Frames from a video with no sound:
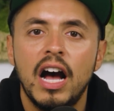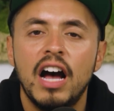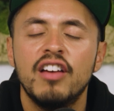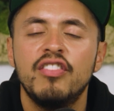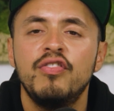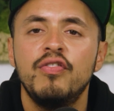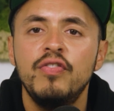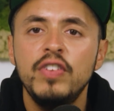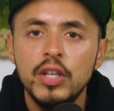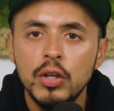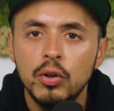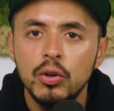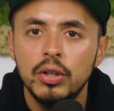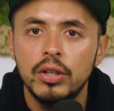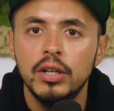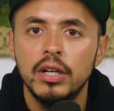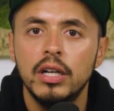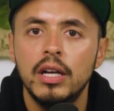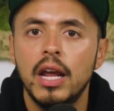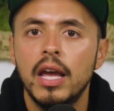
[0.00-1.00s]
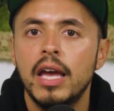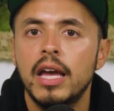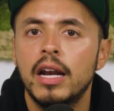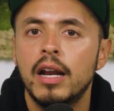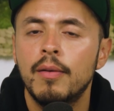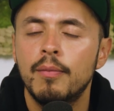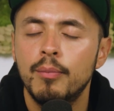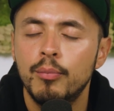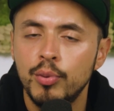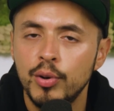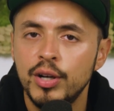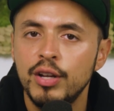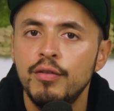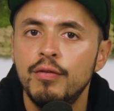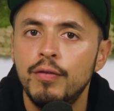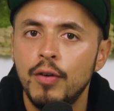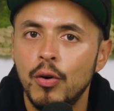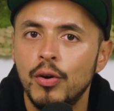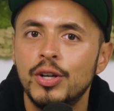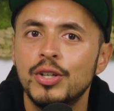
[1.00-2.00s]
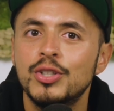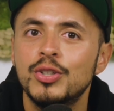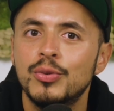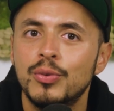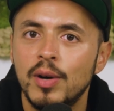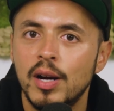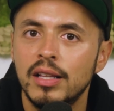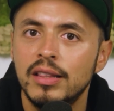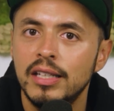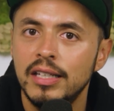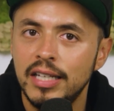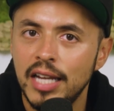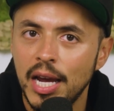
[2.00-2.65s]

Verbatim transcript: I feel good and I'm pretty focused throughout the